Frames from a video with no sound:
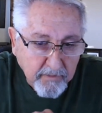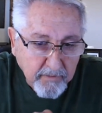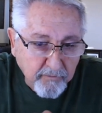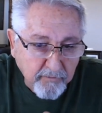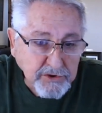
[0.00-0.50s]

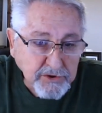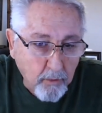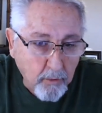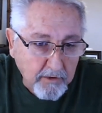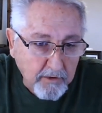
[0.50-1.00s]
first
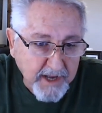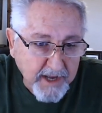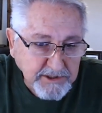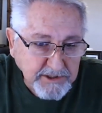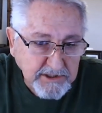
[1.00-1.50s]
world
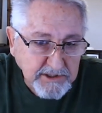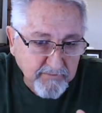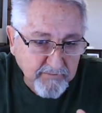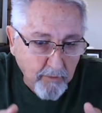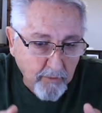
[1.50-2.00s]
nations have
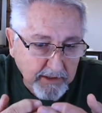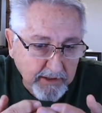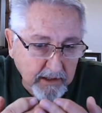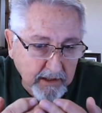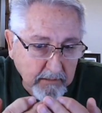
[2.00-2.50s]

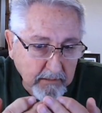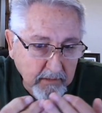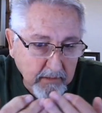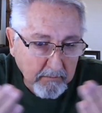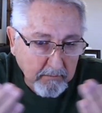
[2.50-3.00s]
erected
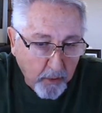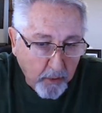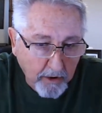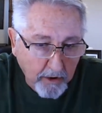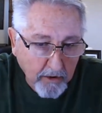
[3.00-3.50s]

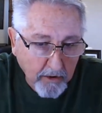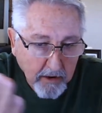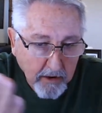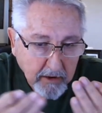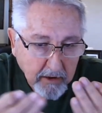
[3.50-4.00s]
border
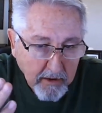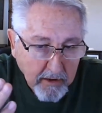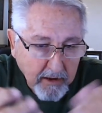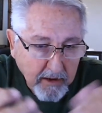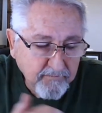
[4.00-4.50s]

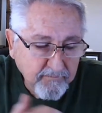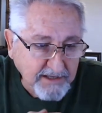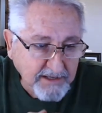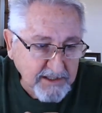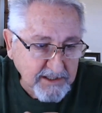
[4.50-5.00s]

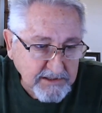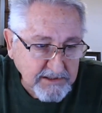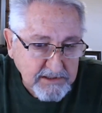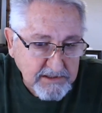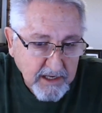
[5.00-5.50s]

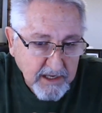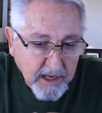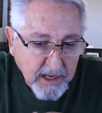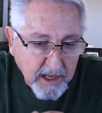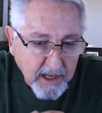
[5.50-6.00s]
fences
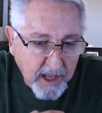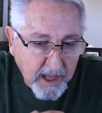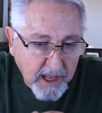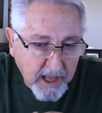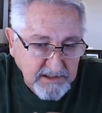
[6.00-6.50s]

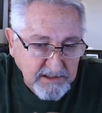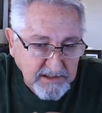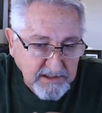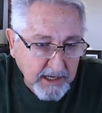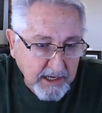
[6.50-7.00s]
as a
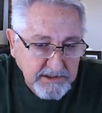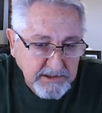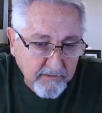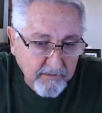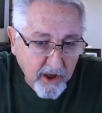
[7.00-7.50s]
means
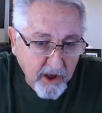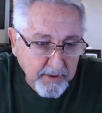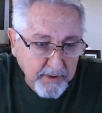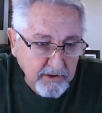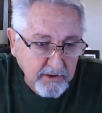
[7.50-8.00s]
of
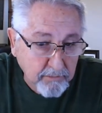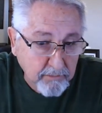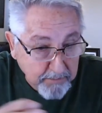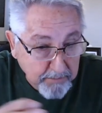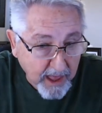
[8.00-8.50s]
helping to
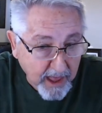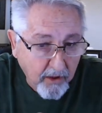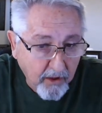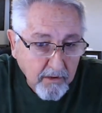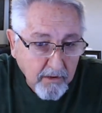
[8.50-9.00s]

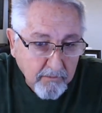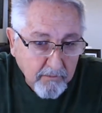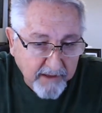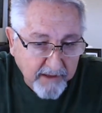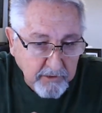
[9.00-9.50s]
repel
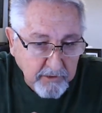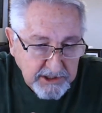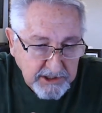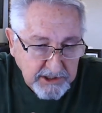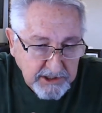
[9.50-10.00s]

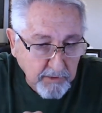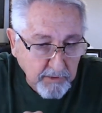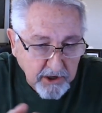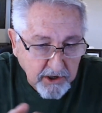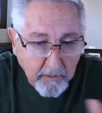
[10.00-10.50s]
refugees, which
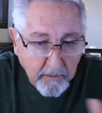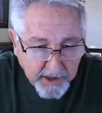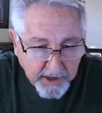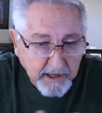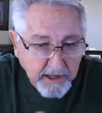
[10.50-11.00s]
are
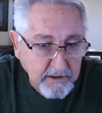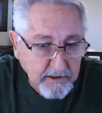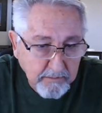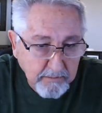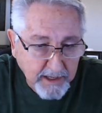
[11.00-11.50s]
predicted to
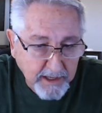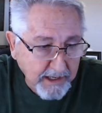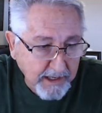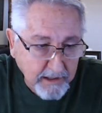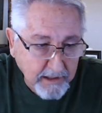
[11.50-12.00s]

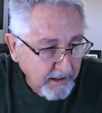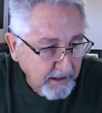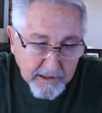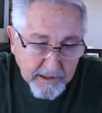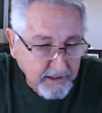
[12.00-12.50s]
be
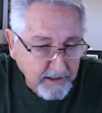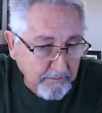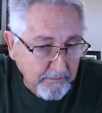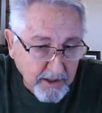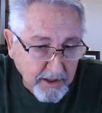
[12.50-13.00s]
in the
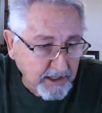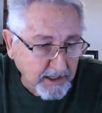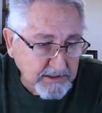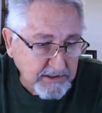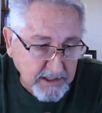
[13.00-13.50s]

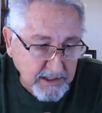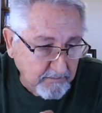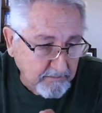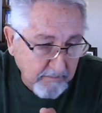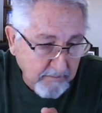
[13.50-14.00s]
millions
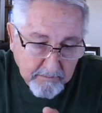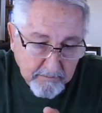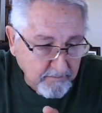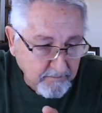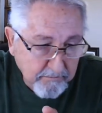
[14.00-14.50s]
and
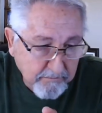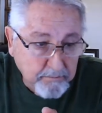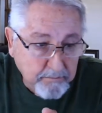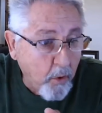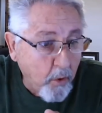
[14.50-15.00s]

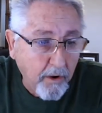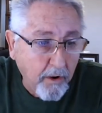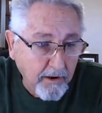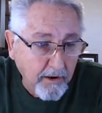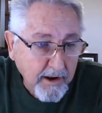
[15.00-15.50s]
more